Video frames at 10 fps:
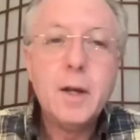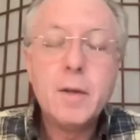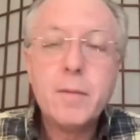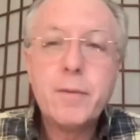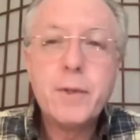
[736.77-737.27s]

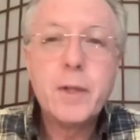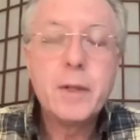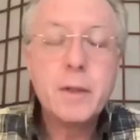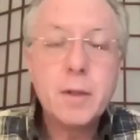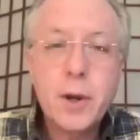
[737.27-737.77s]

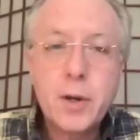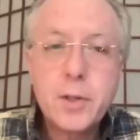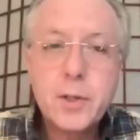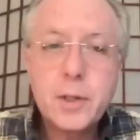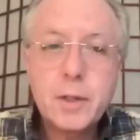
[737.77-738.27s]
feeling
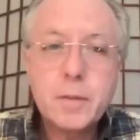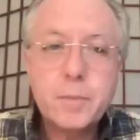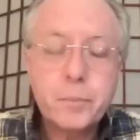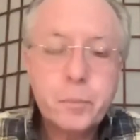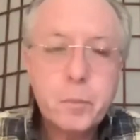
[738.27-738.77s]
lethargic.
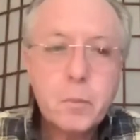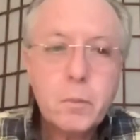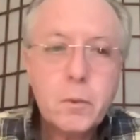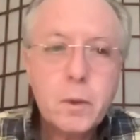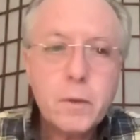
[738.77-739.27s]

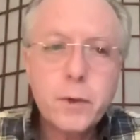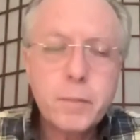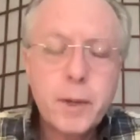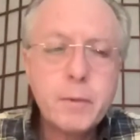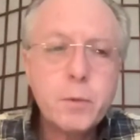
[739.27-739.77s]

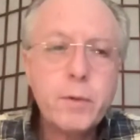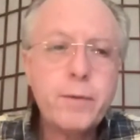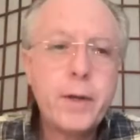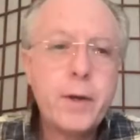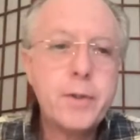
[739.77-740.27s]
Sometimes we
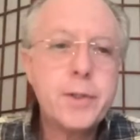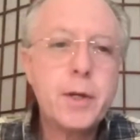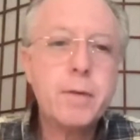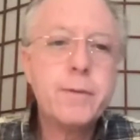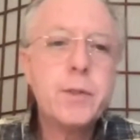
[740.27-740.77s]
find
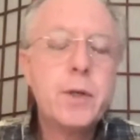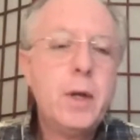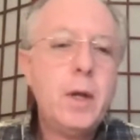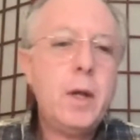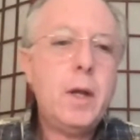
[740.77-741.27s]
ourselves
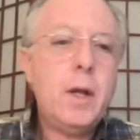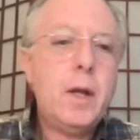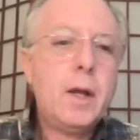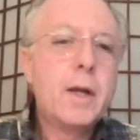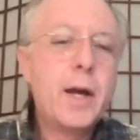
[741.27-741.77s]

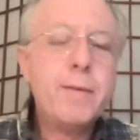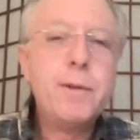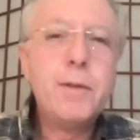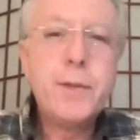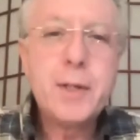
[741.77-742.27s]
kind of
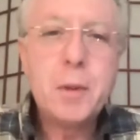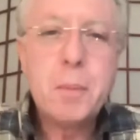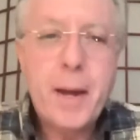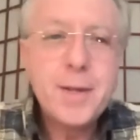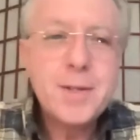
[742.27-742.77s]
living in the
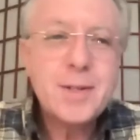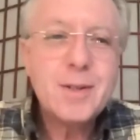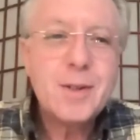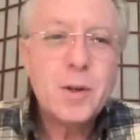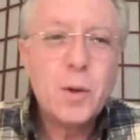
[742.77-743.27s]

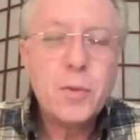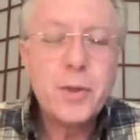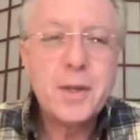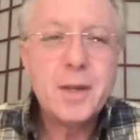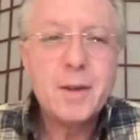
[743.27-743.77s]
past,
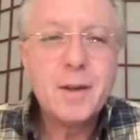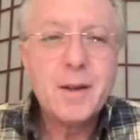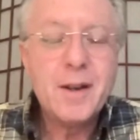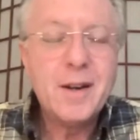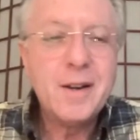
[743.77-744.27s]
thinking
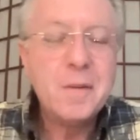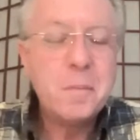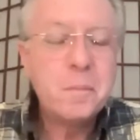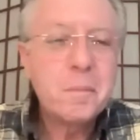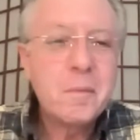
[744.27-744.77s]

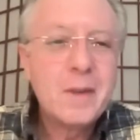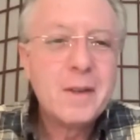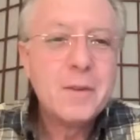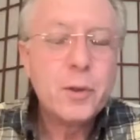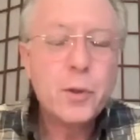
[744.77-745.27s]

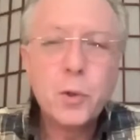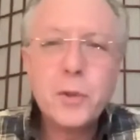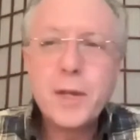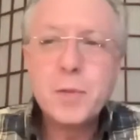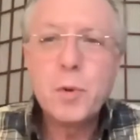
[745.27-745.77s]
the good old
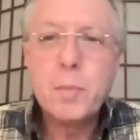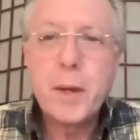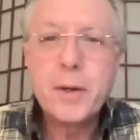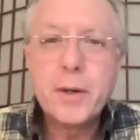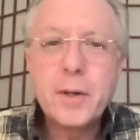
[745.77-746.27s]
days were
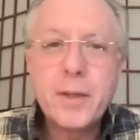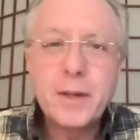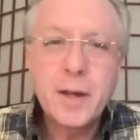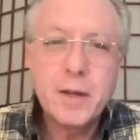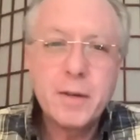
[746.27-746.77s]
better and
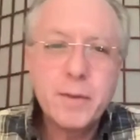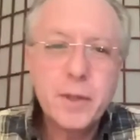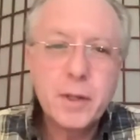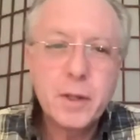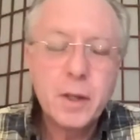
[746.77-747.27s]
that kind of thing.